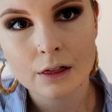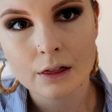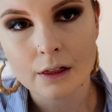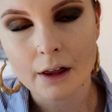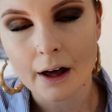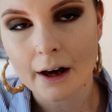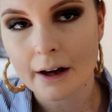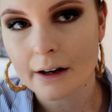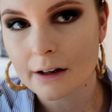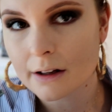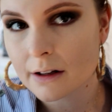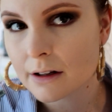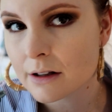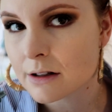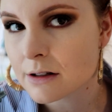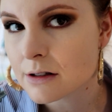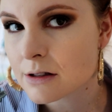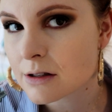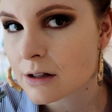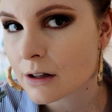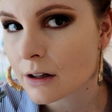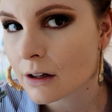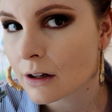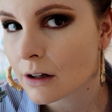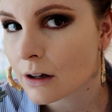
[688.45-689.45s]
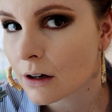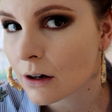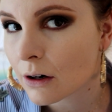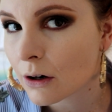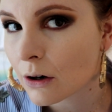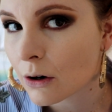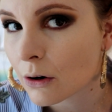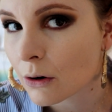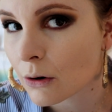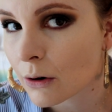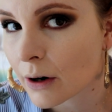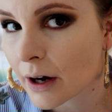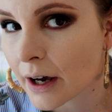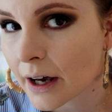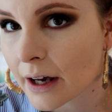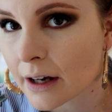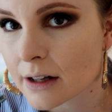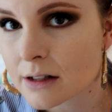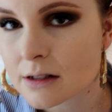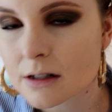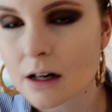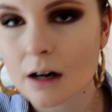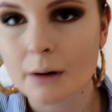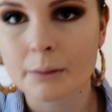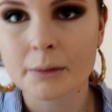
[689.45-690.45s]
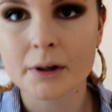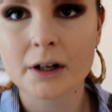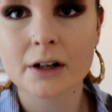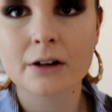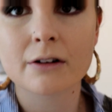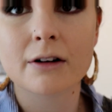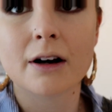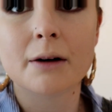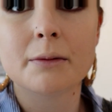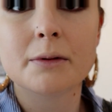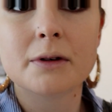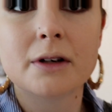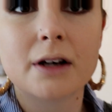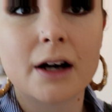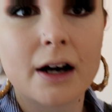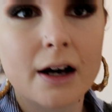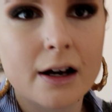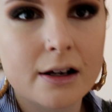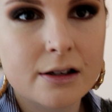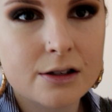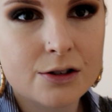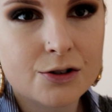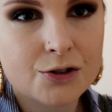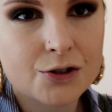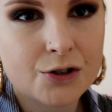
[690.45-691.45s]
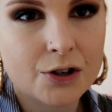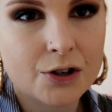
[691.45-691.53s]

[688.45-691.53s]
That is great. I'm going to grab you guys